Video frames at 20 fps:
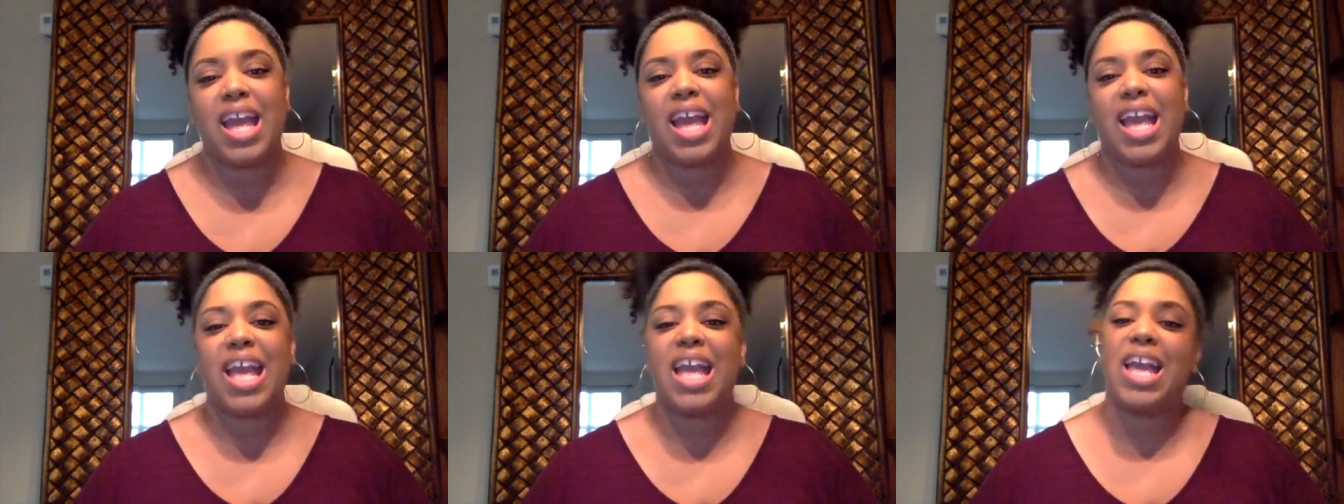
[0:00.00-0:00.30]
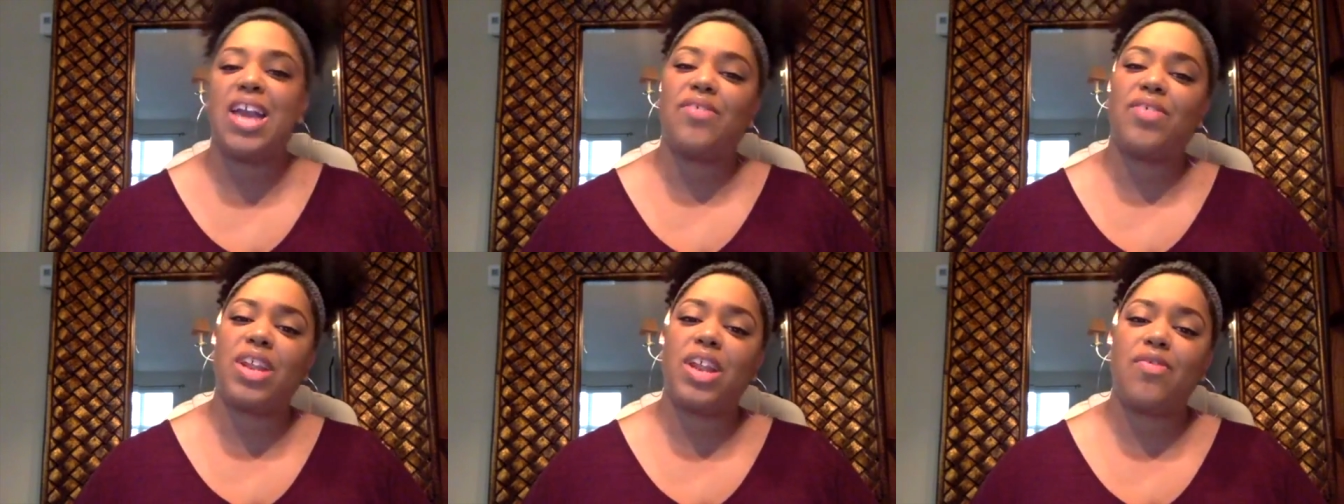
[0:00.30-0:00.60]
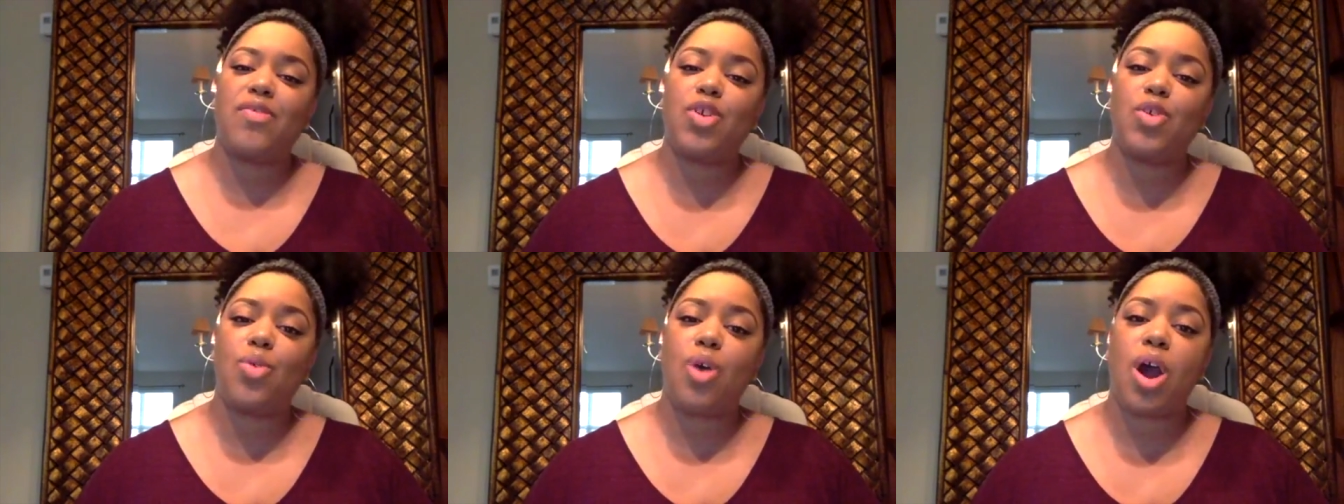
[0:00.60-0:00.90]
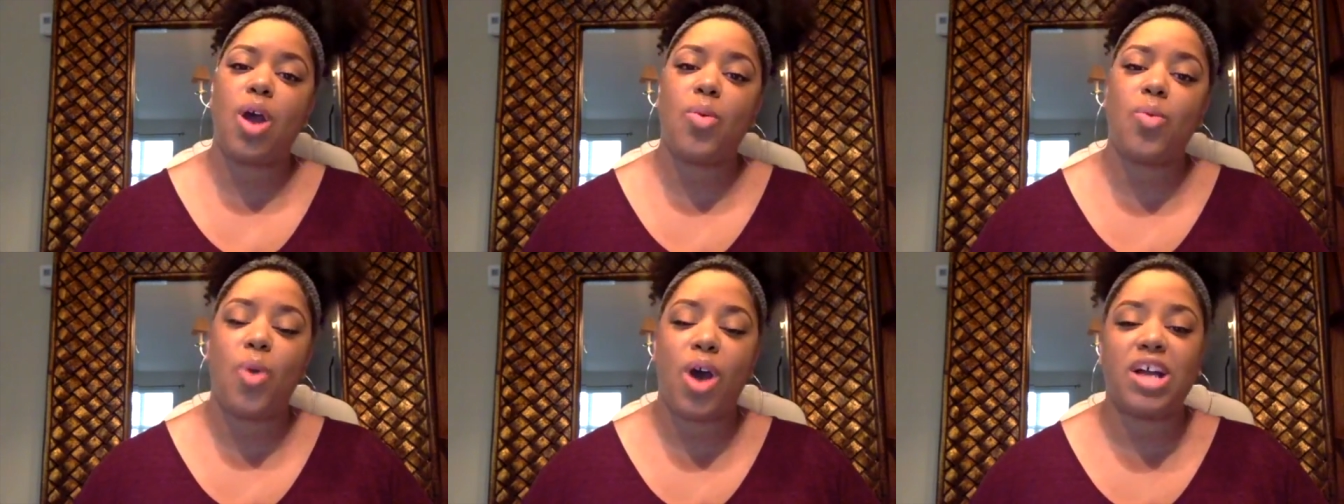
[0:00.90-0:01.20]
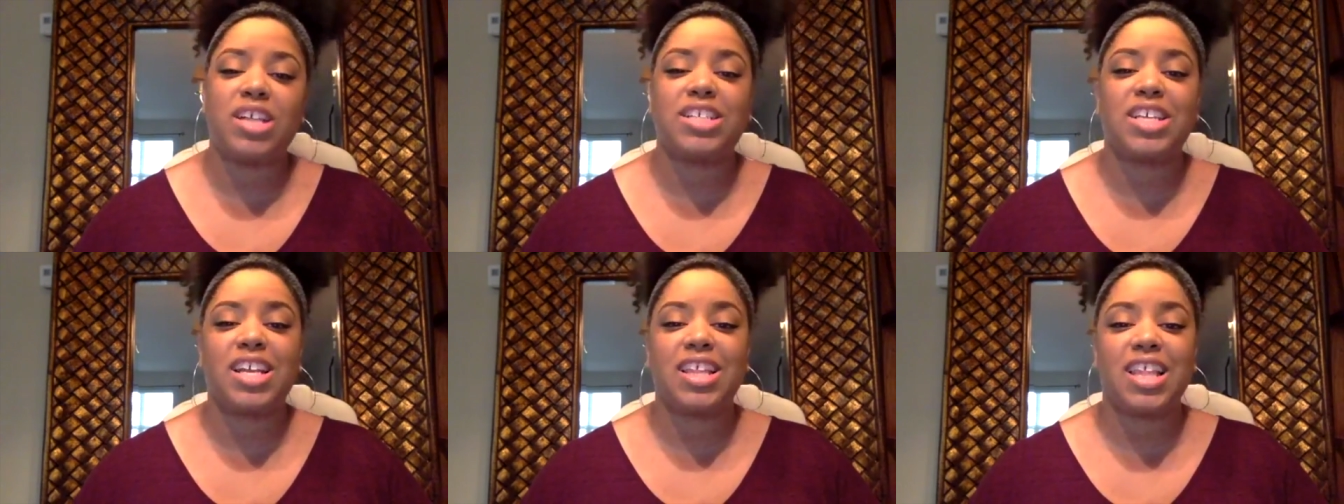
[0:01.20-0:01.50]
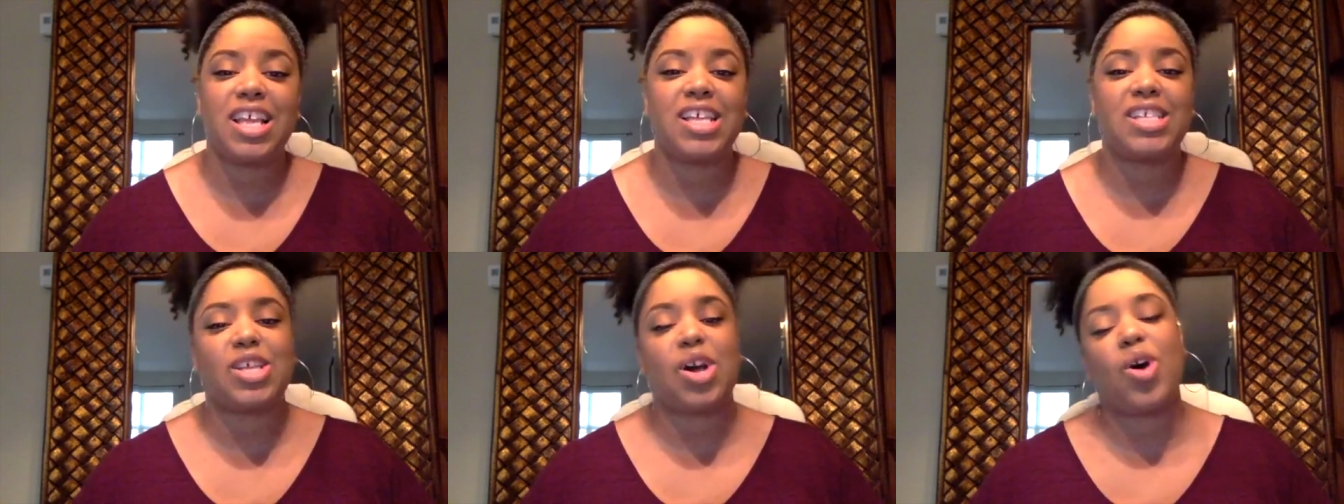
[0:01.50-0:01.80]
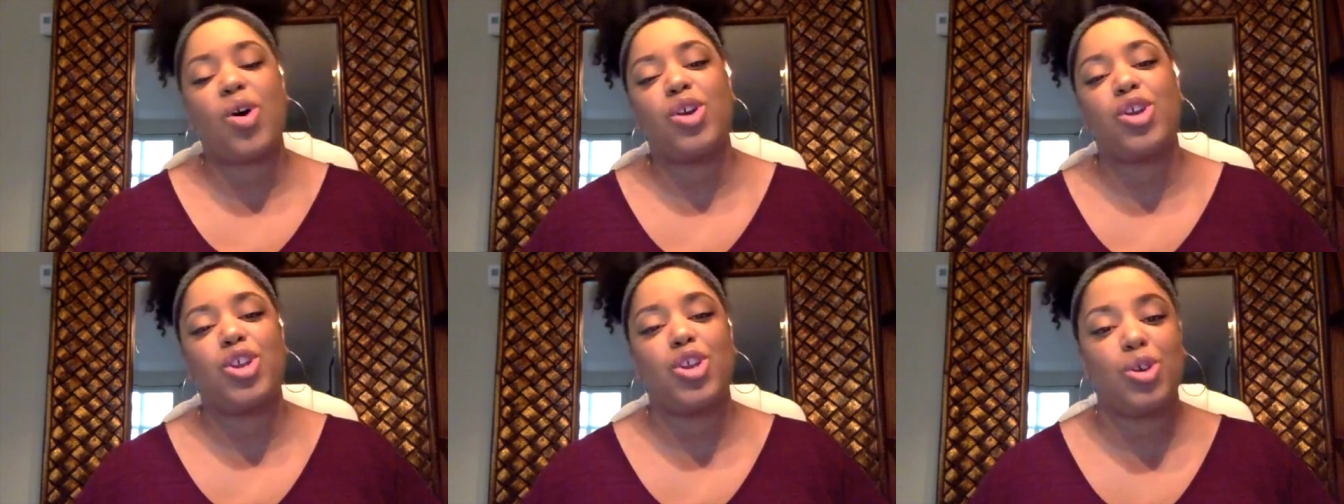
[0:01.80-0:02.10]
even if you are watching this
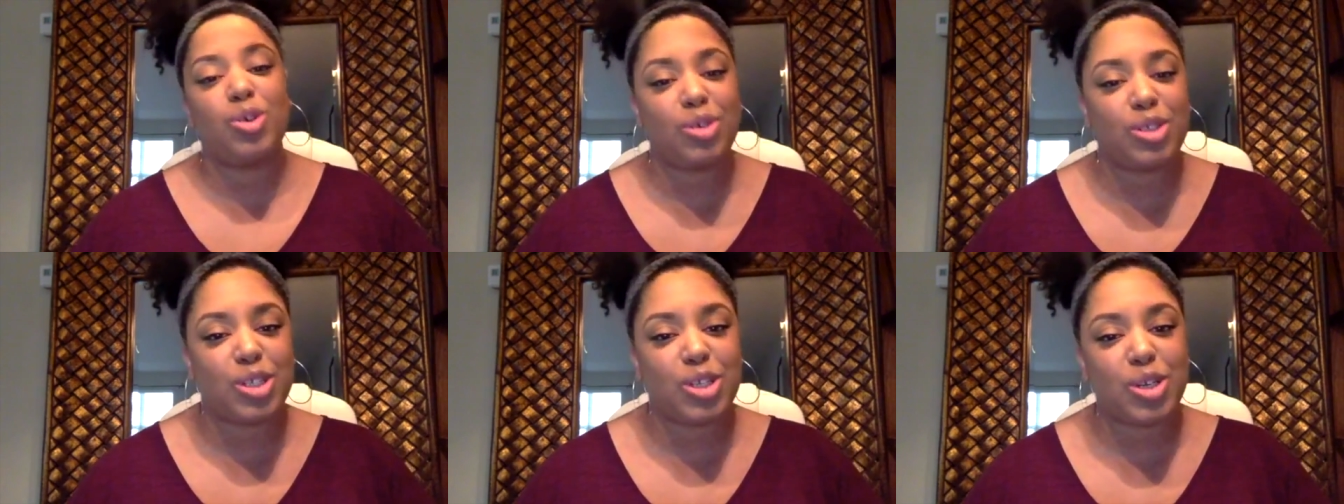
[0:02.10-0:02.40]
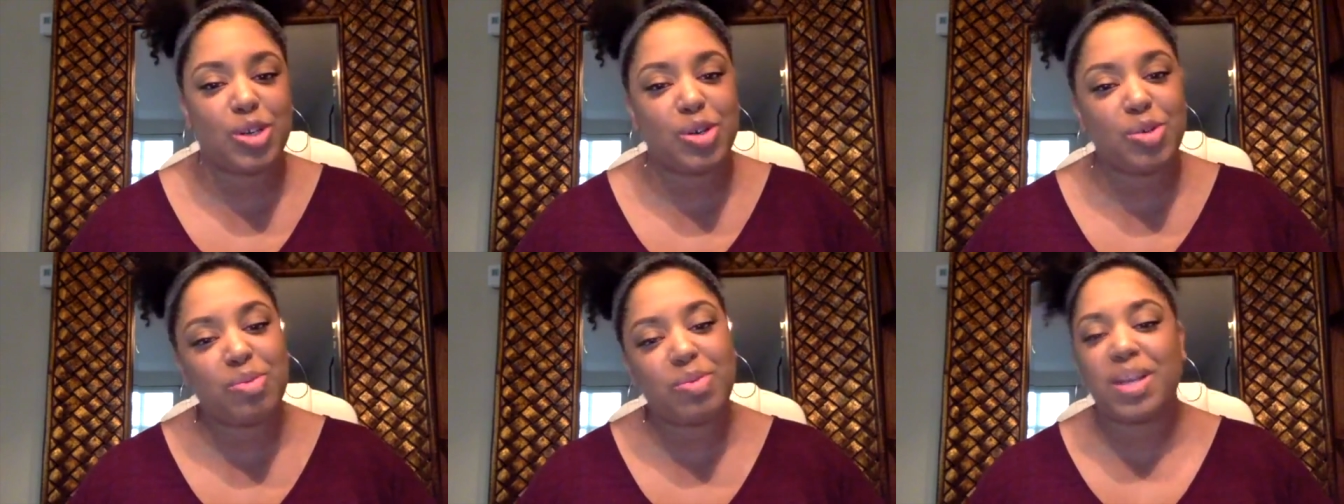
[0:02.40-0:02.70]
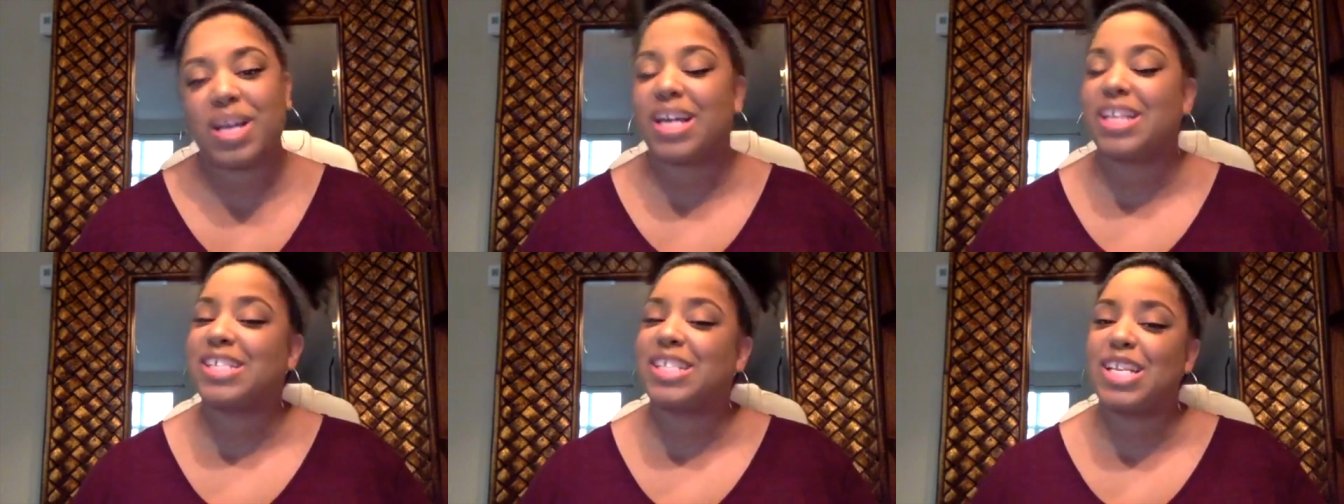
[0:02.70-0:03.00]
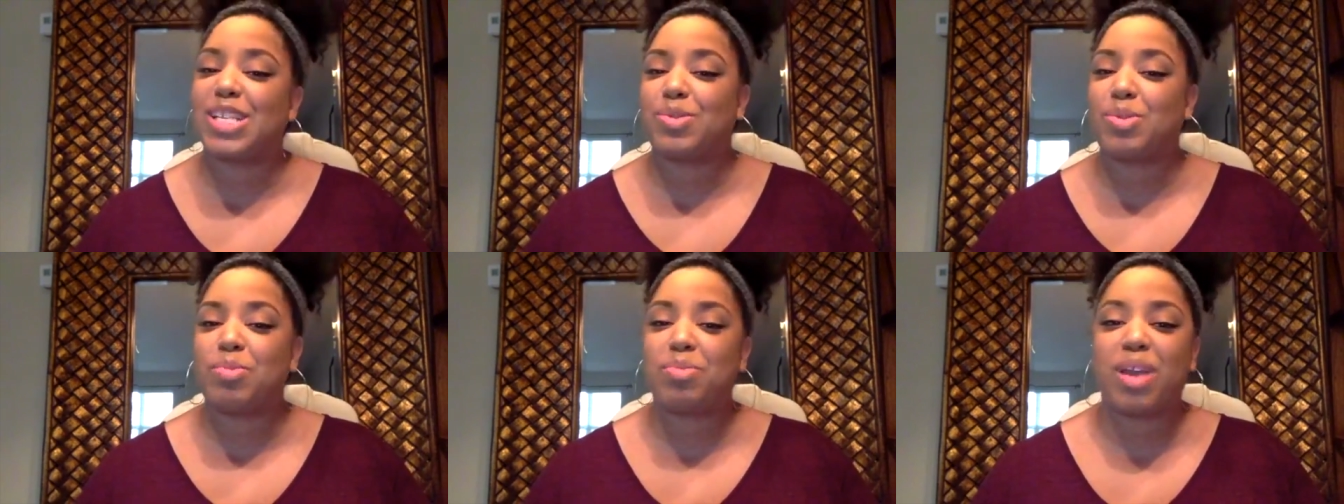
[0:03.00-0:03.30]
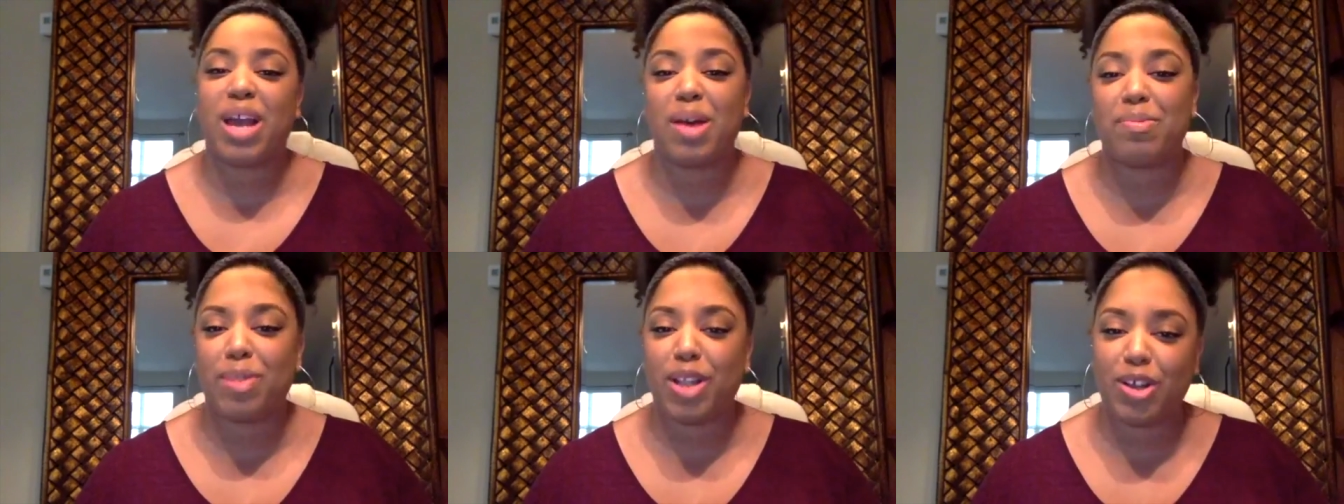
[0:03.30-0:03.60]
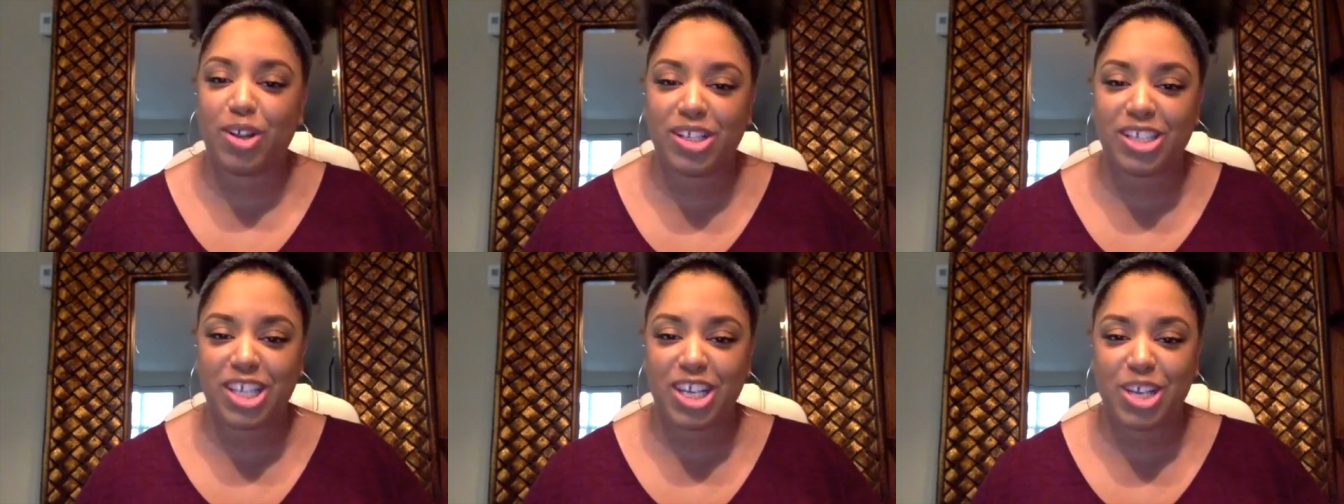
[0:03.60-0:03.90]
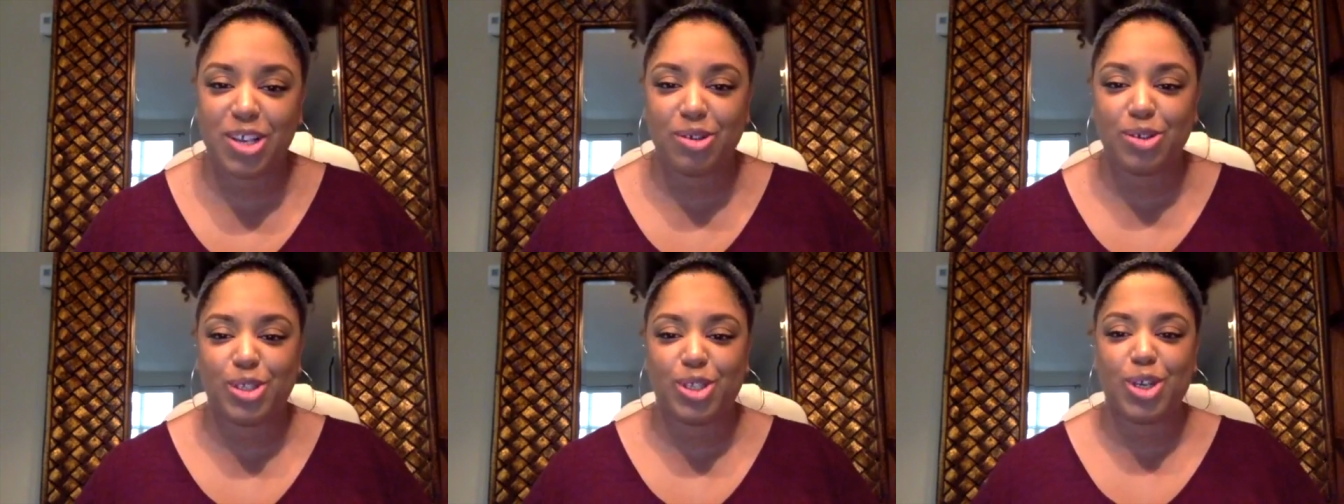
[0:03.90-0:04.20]
on YouTube, because this will be uploaded to
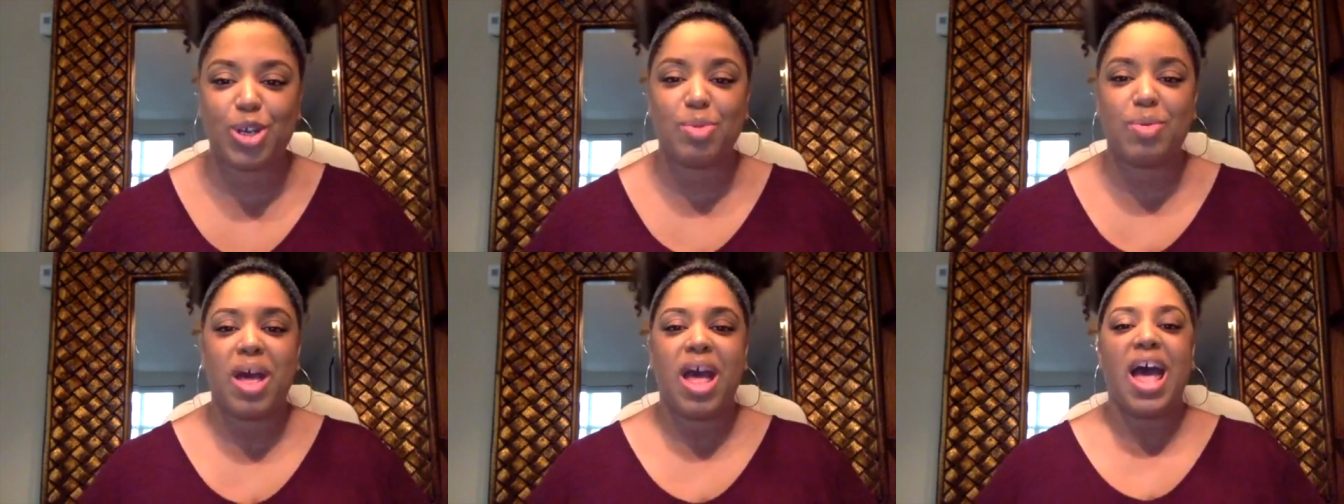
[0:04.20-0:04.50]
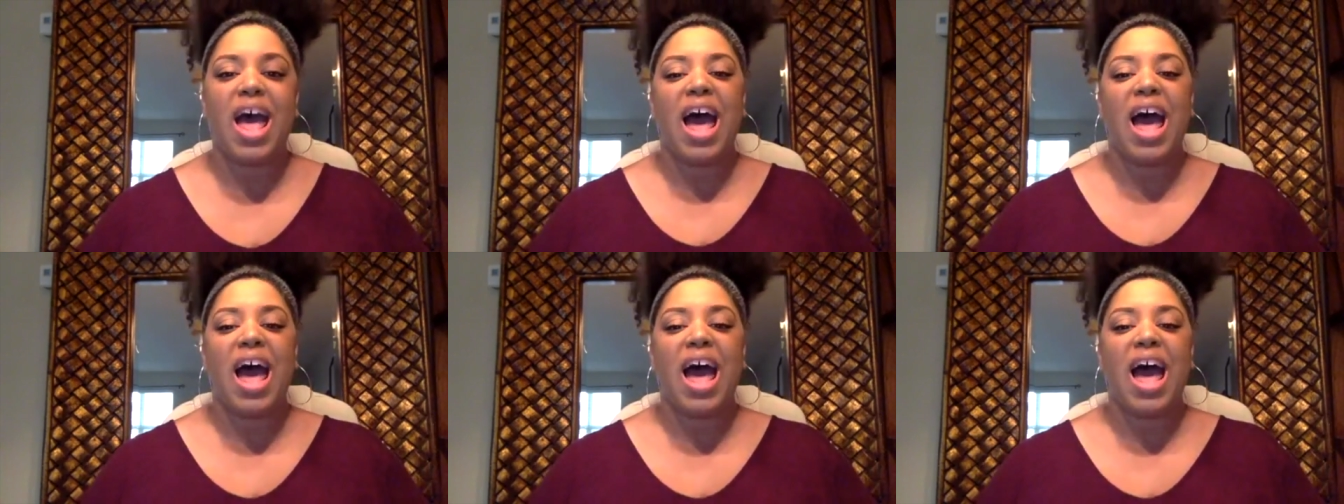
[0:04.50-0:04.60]
YouTube,